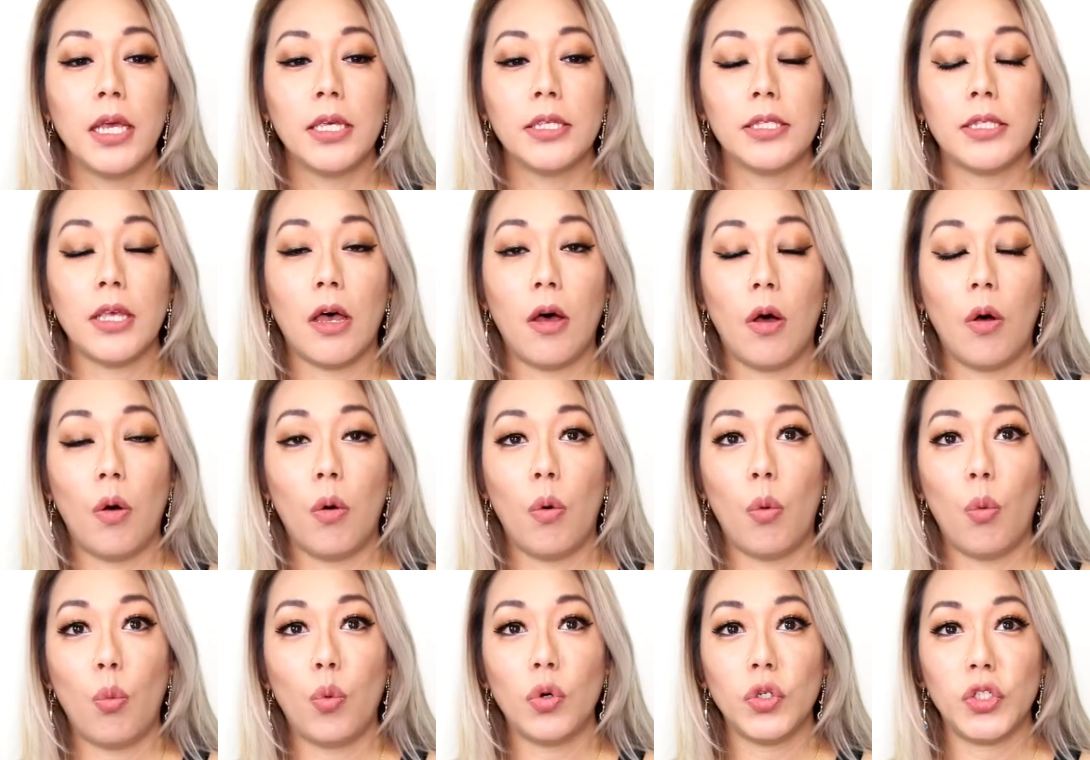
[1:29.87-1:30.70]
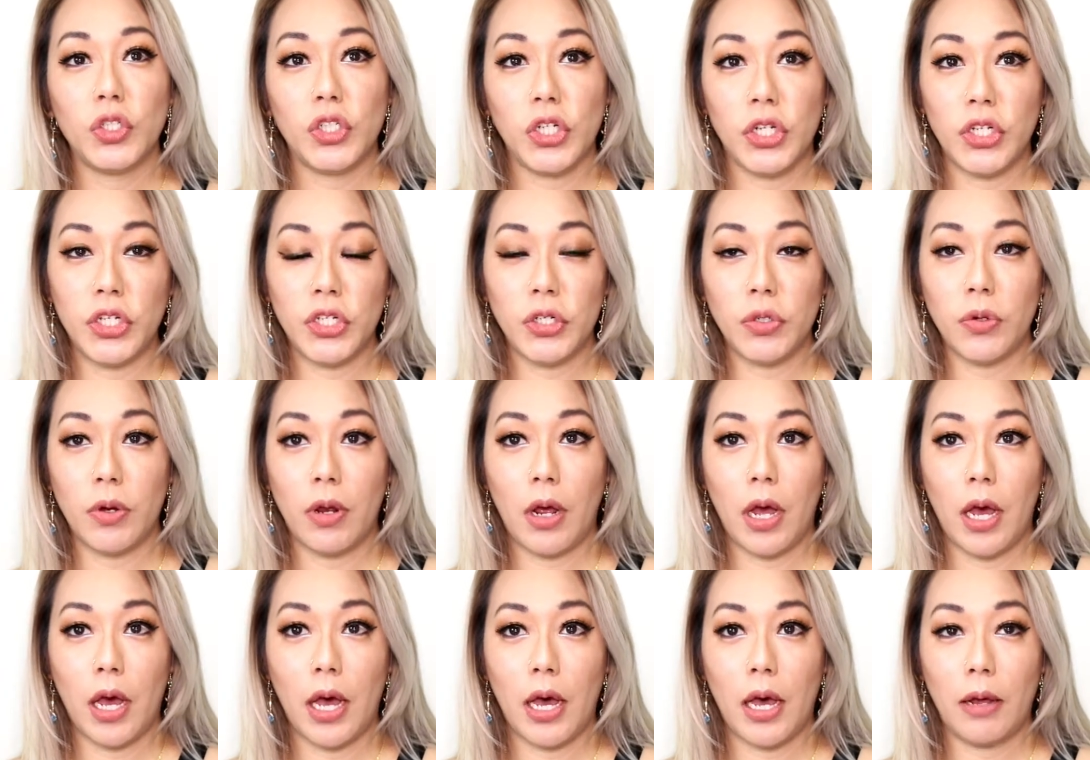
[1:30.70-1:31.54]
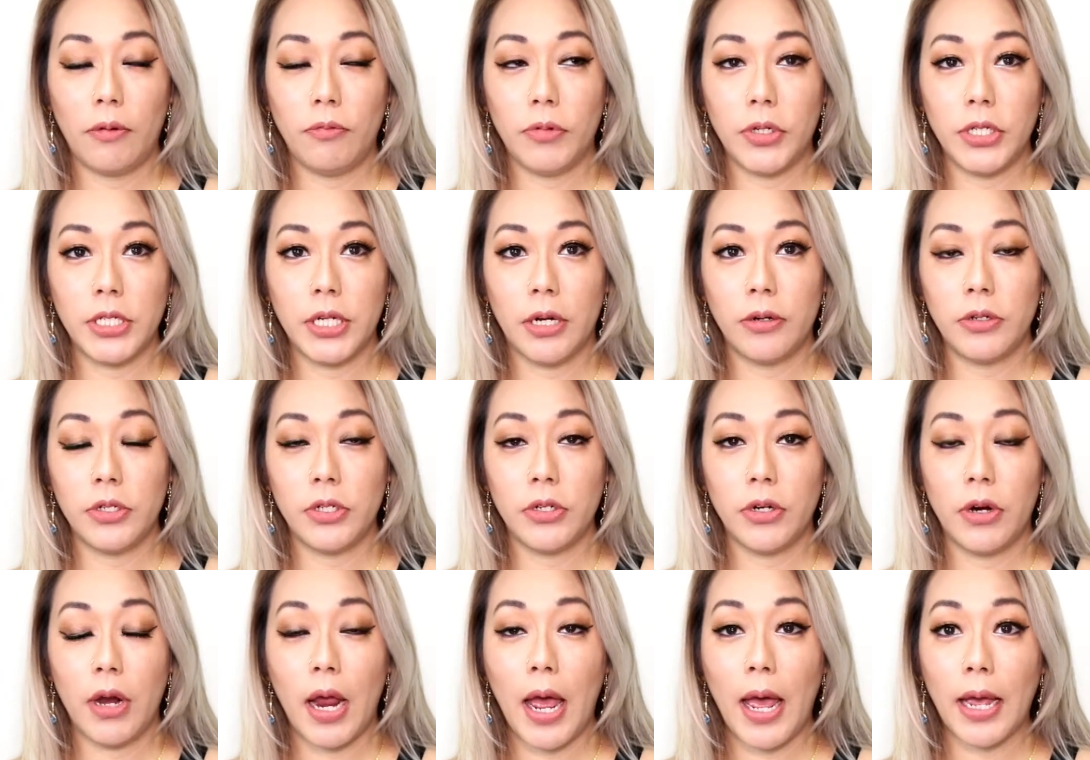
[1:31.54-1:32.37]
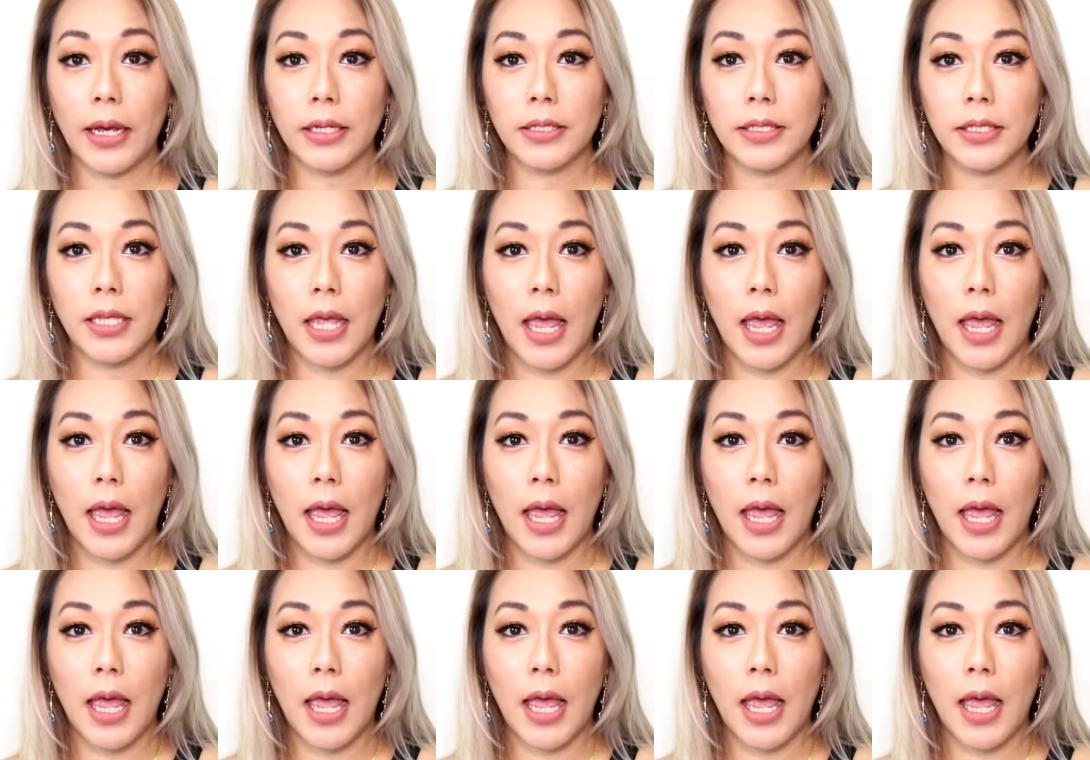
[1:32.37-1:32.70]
So should you reach out to your ex?